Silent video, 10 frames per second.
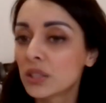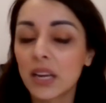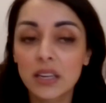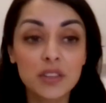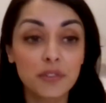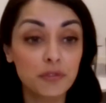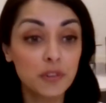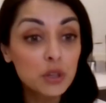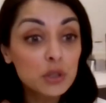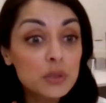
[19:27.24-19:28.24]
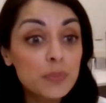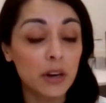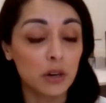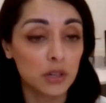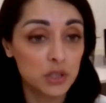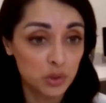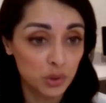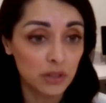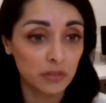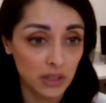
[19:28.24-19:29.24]
day because it feels better
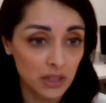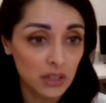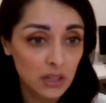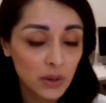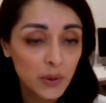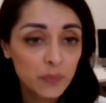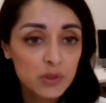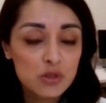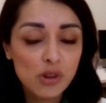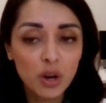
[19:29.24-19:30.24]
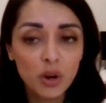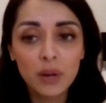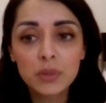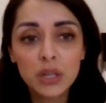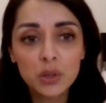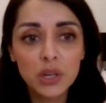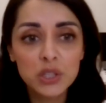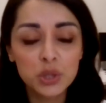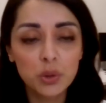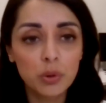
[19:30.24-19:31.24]
intuitively. So I'm not quite
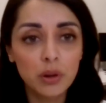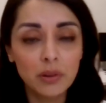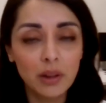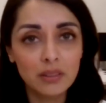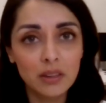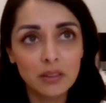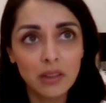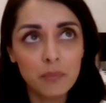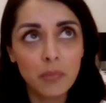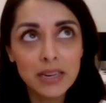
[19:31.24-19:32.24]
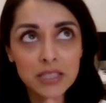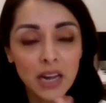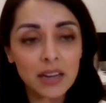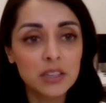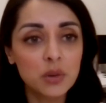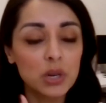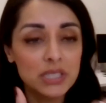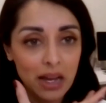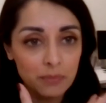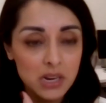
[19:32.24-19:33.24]
sure, that might tie into what's
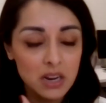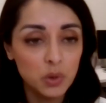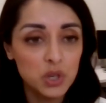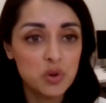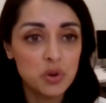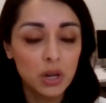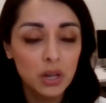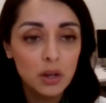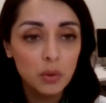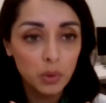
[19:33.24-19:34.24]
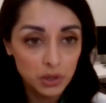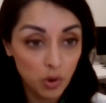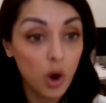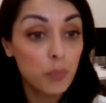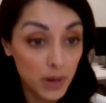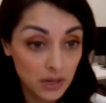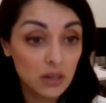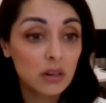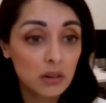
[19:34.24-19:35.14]
happening when you open.